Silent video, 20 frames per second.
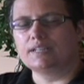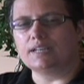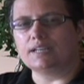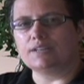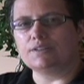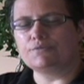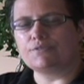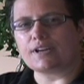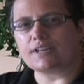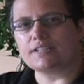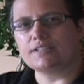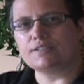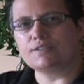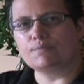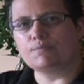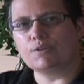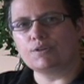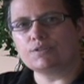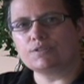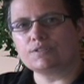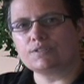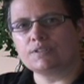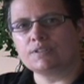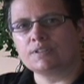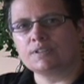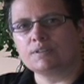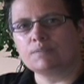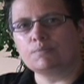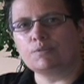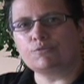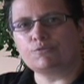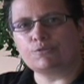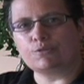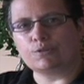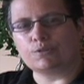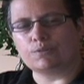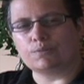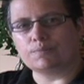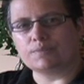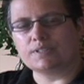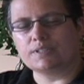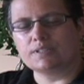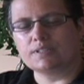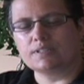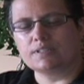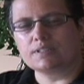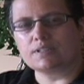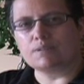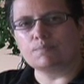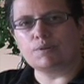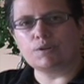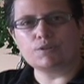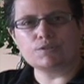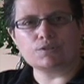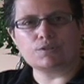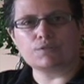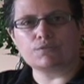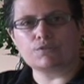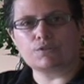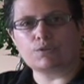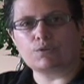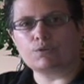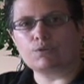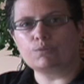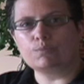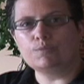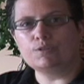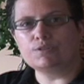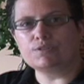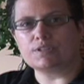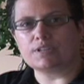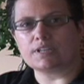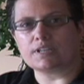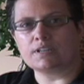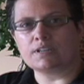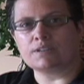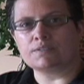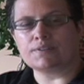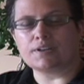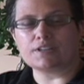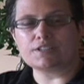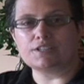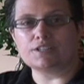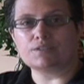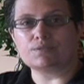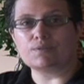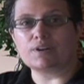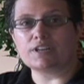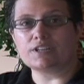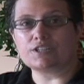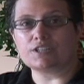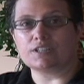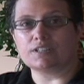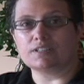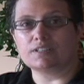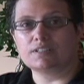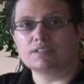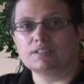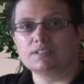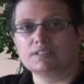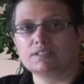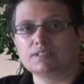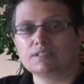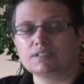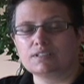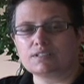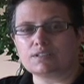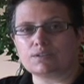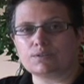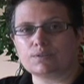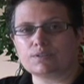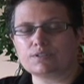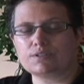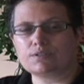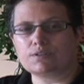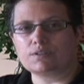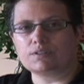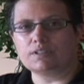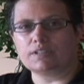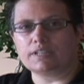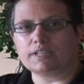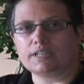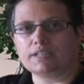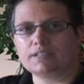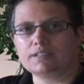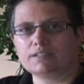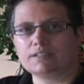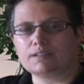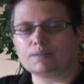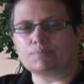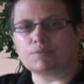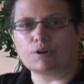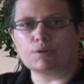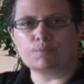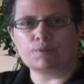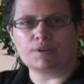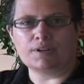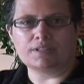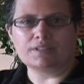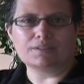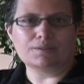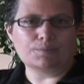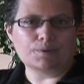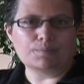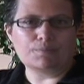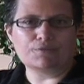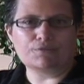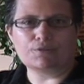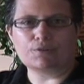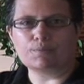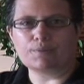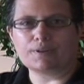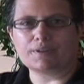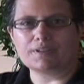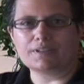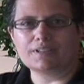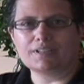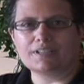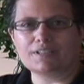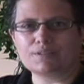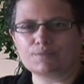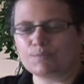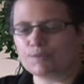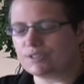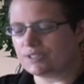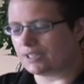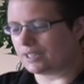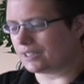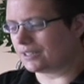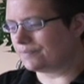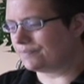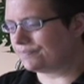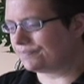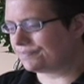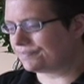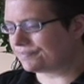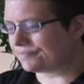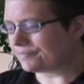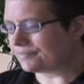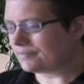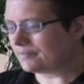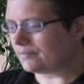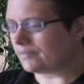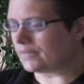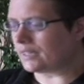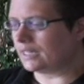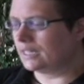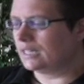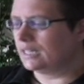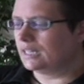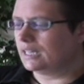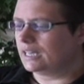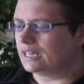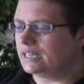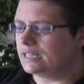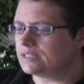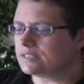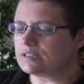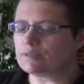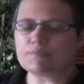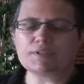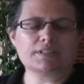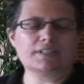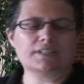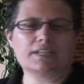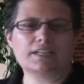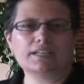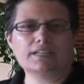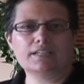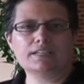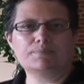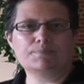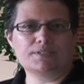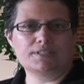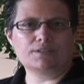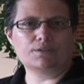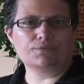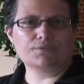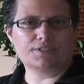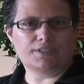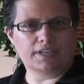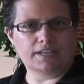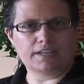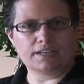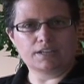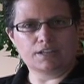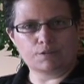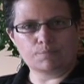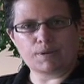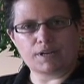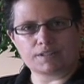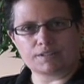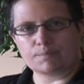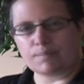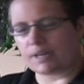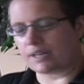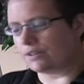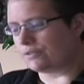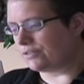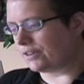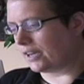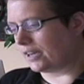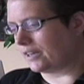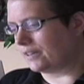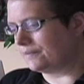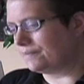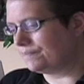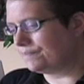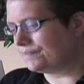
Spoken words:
And in fact, he's the most performed composer of choral music of our generation. So it's certainly appropriate that we're performing his music. And here's something that he himself said about the Magnificat.